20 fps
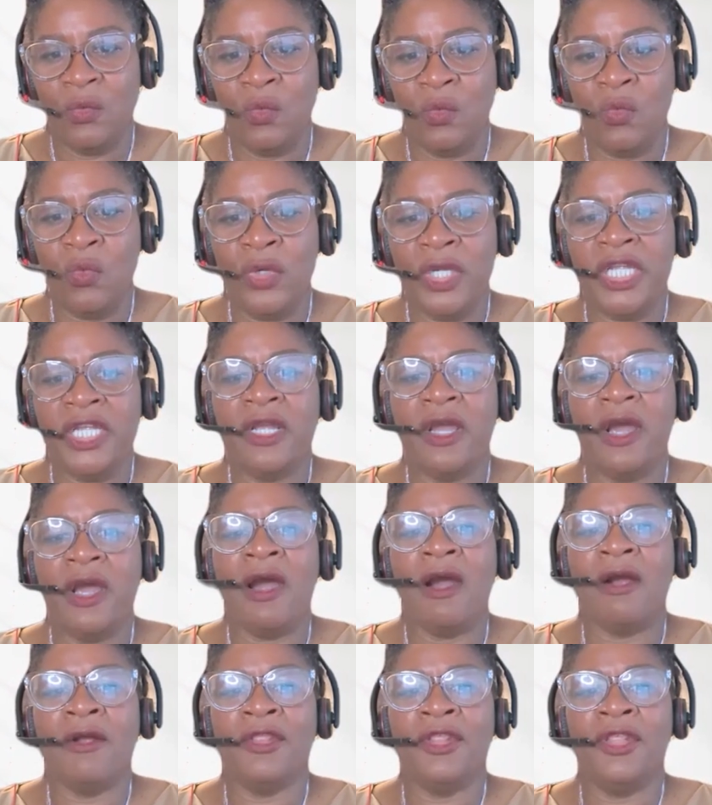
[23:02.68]
we
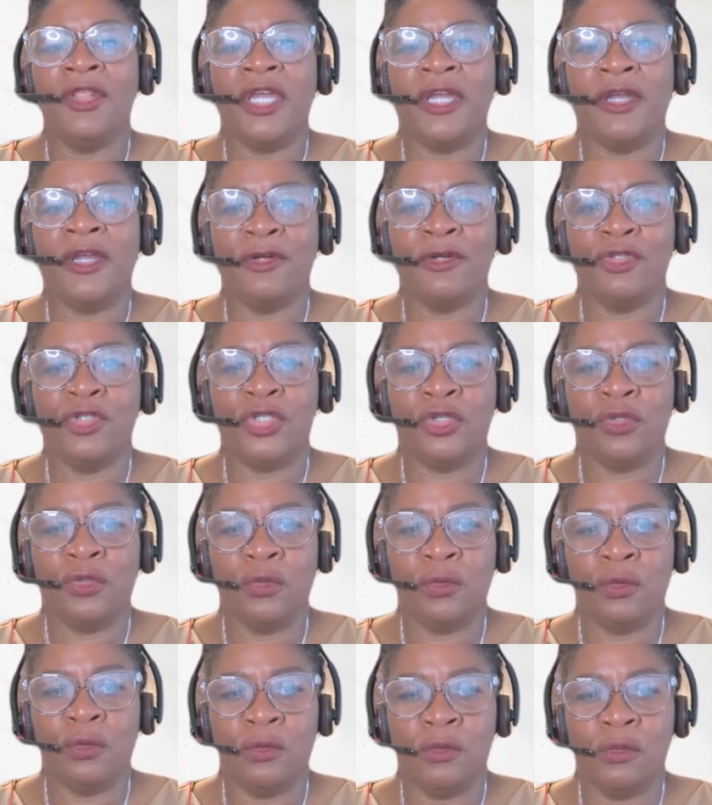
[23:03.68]
are there
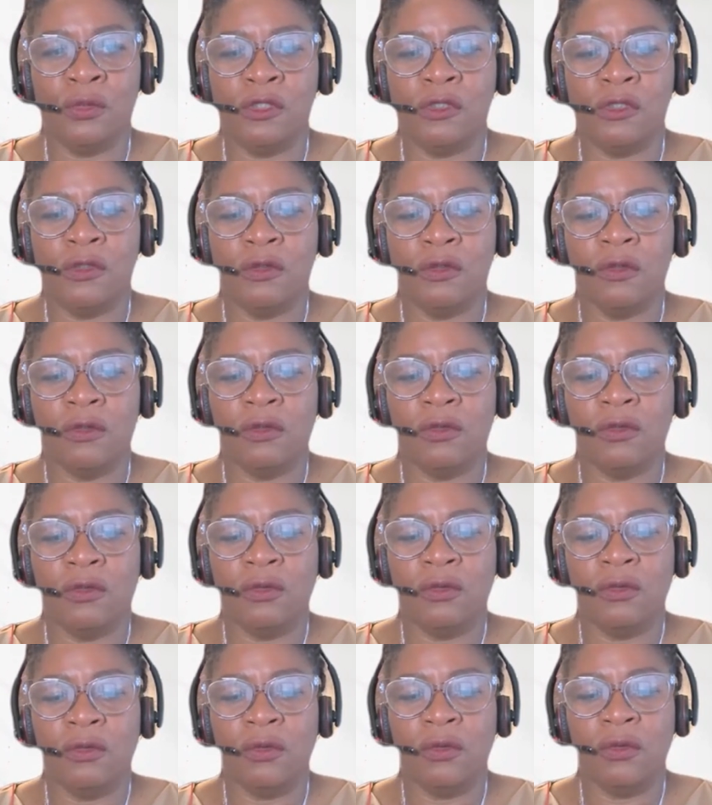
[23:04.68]
to
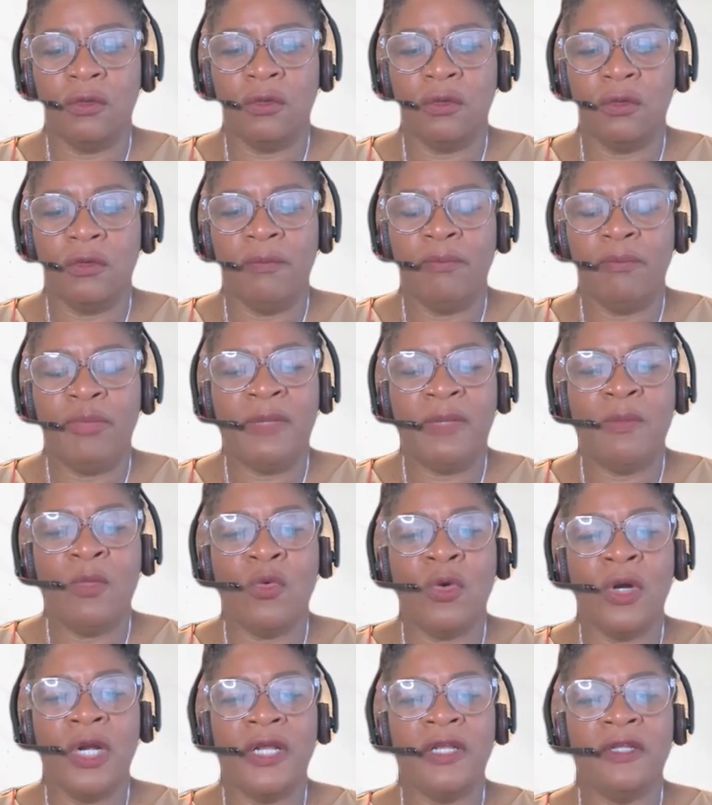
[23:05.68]
be
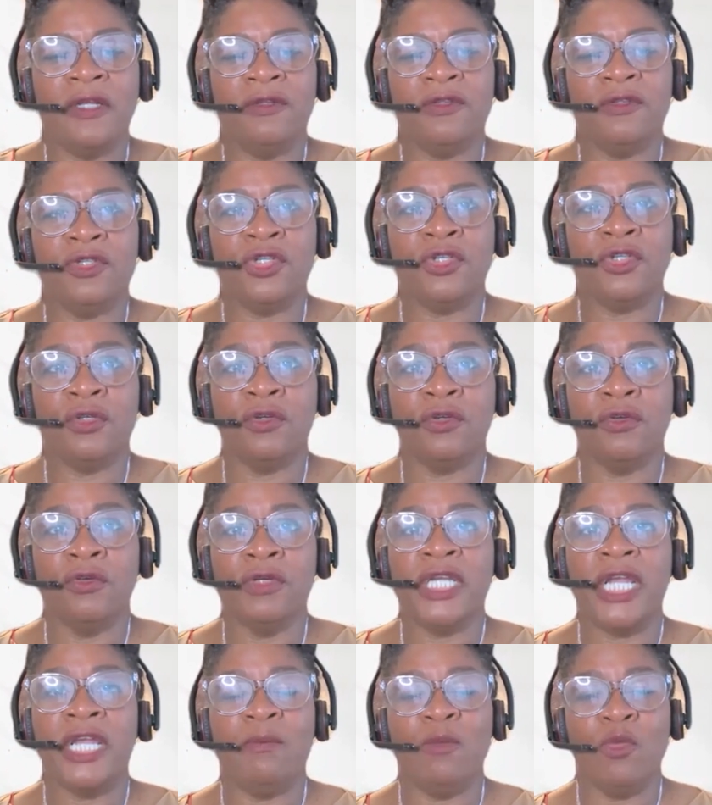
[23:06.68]
more, to
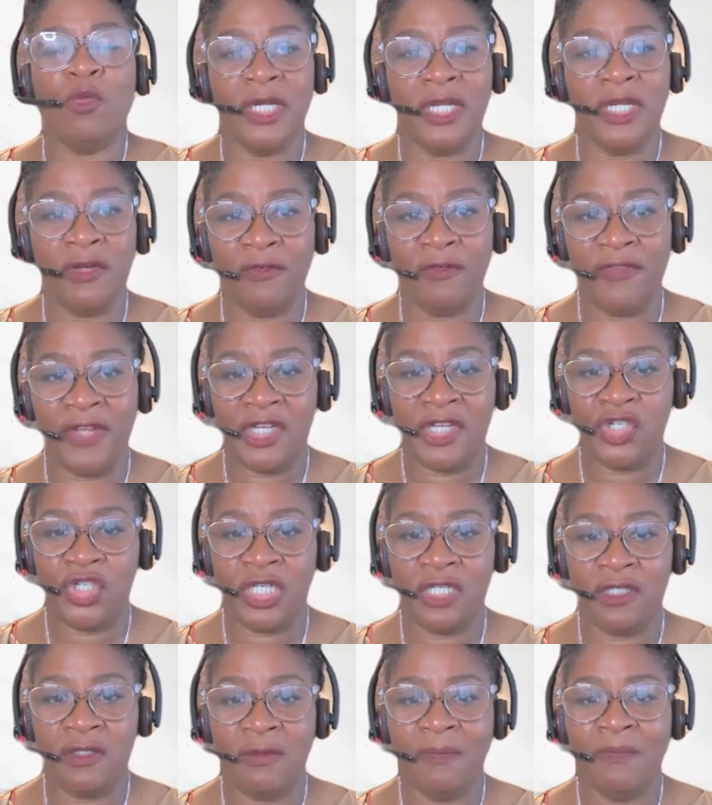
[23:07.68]
create more
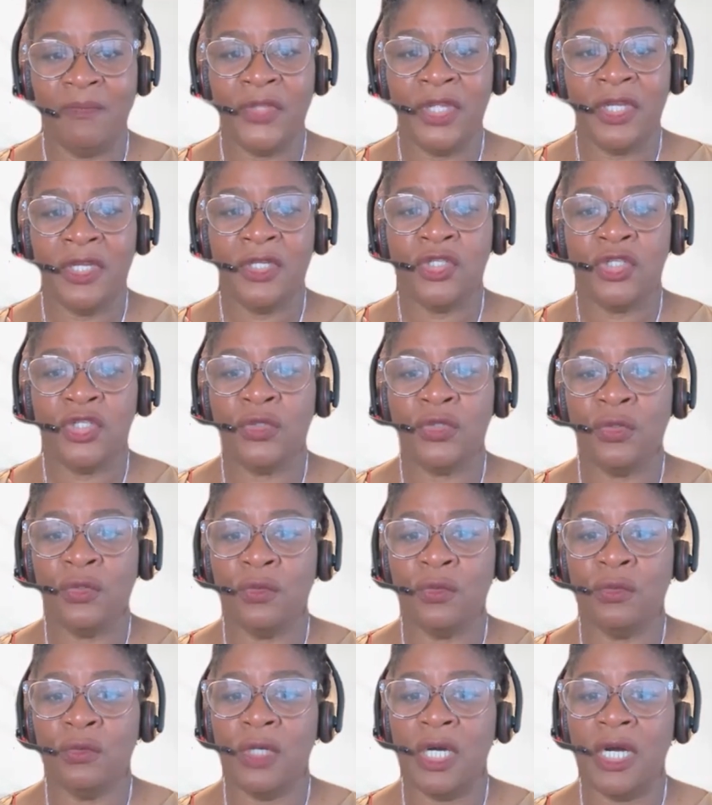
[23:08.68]
innovation,
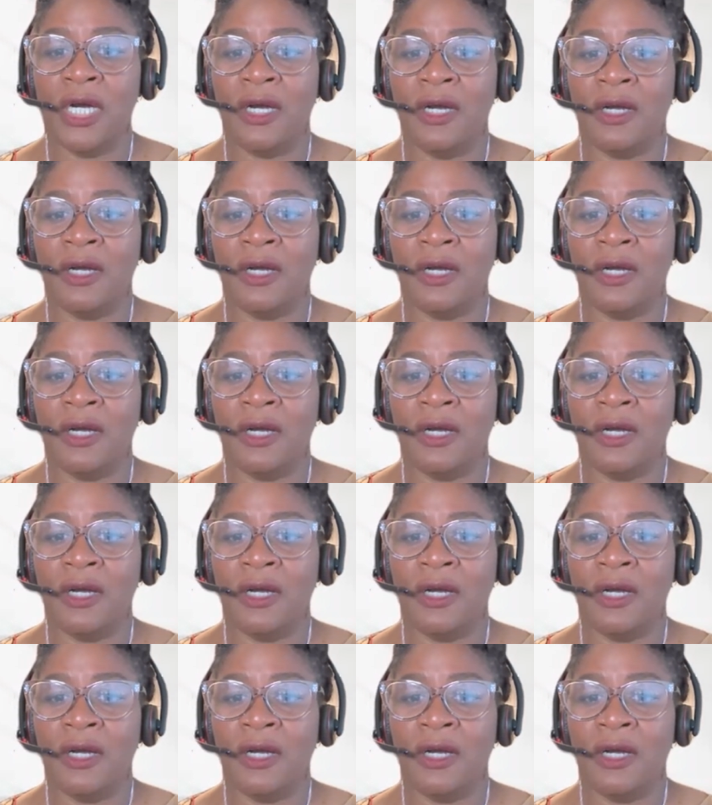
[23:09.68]
to